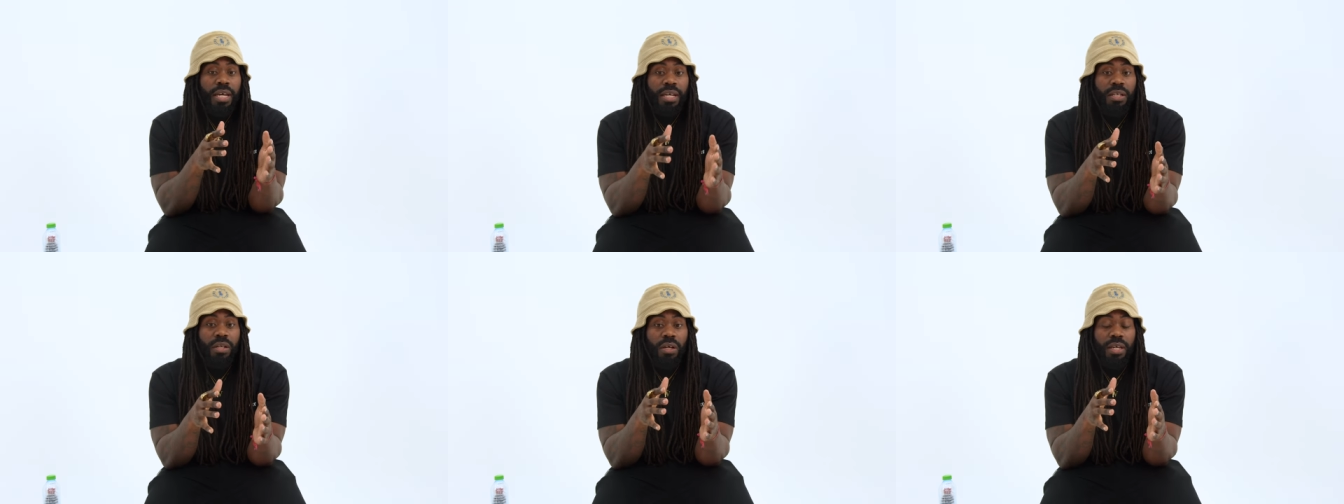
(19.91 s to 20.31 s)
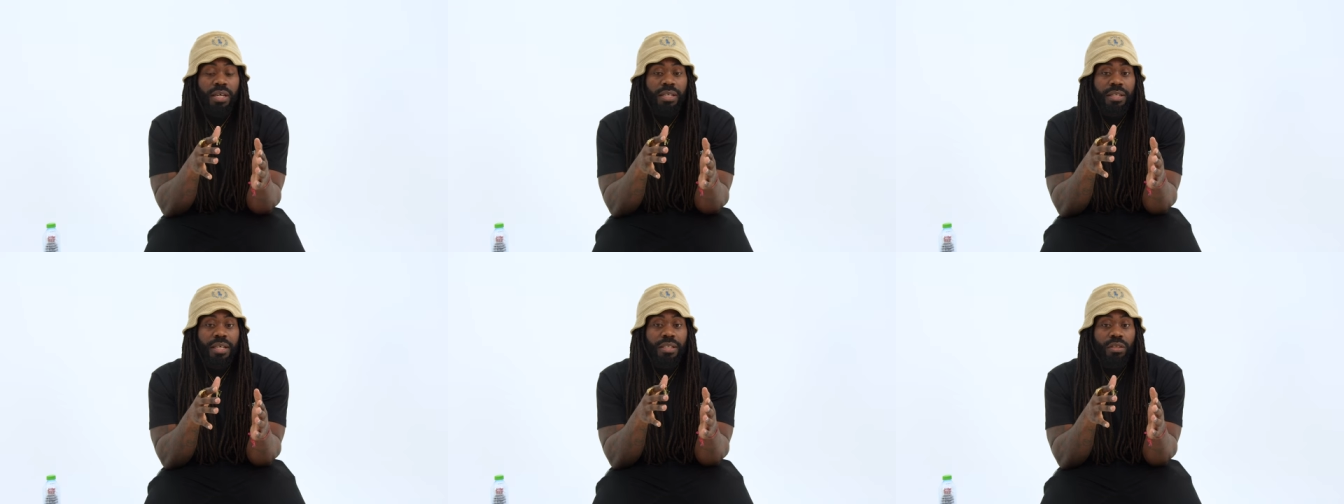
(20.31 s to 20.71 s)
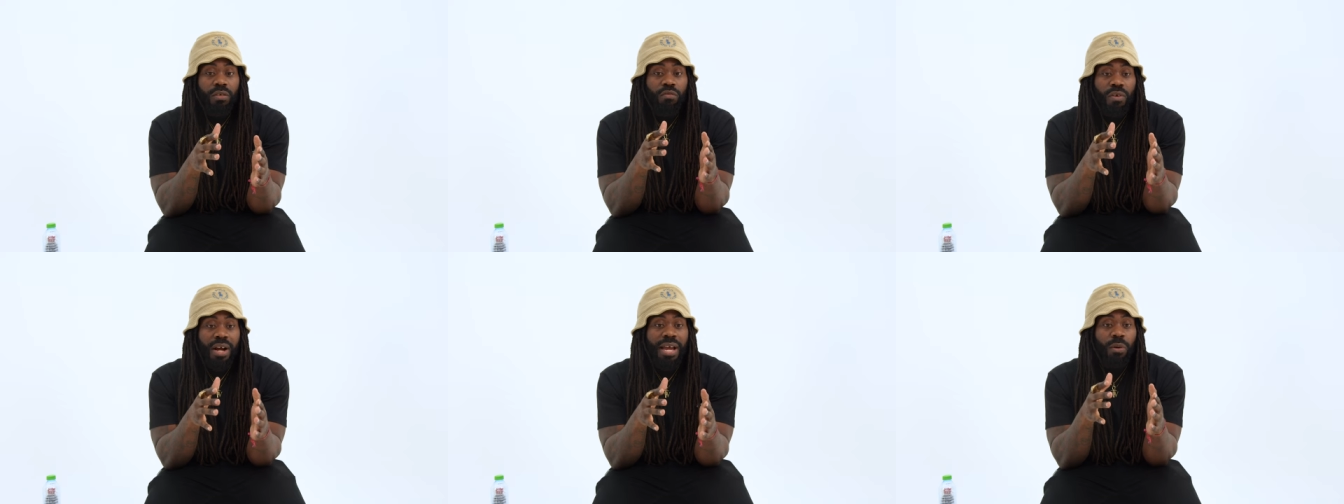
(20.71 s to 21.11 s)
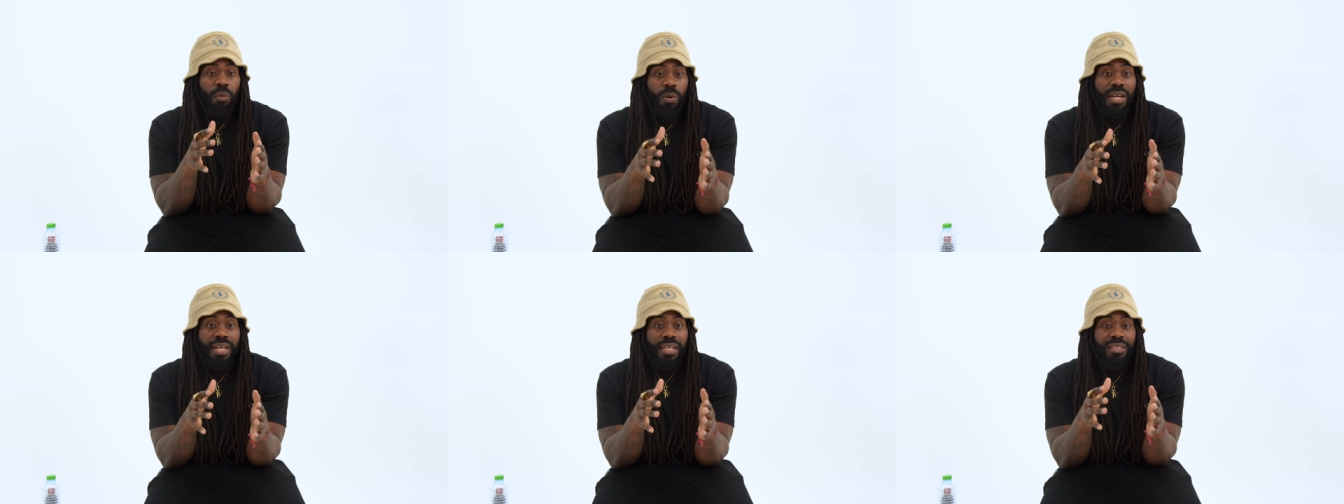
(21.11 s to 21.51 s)
in the right
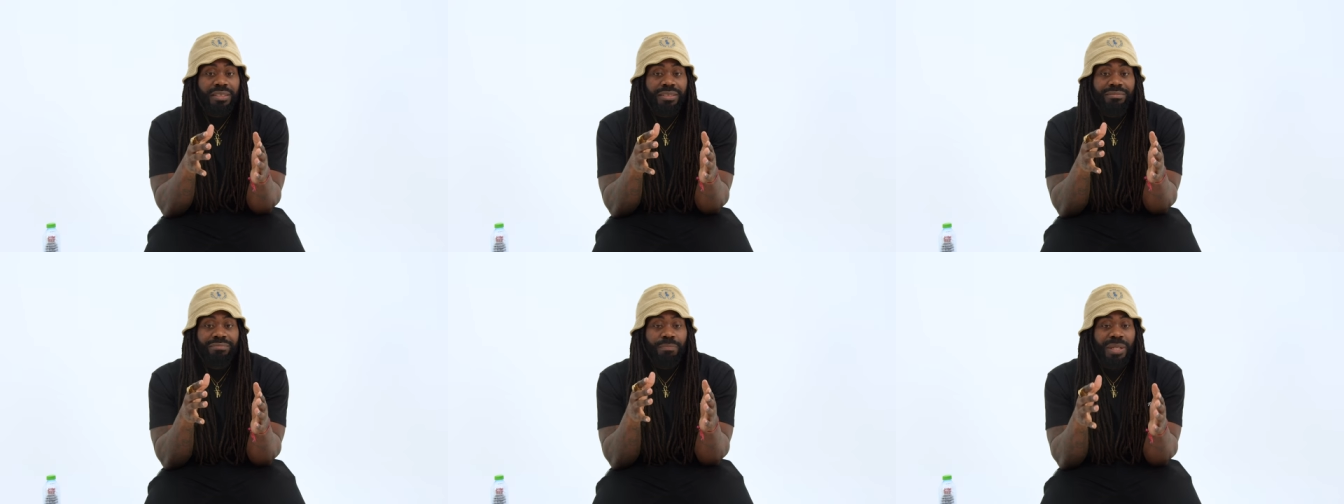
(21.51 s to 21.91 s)
way, because